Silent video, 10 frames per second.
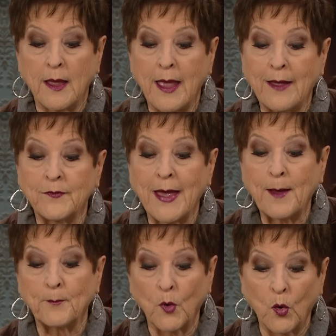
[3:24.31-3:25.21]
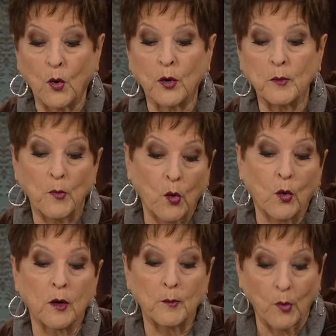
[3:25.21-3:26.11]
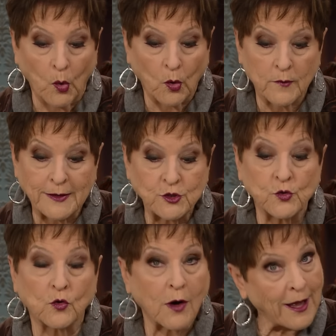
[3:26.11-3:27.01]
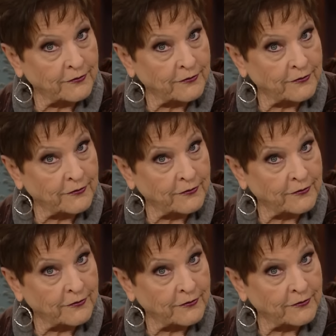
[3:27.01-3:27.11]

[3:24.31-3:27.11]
and that more, more, more that you cry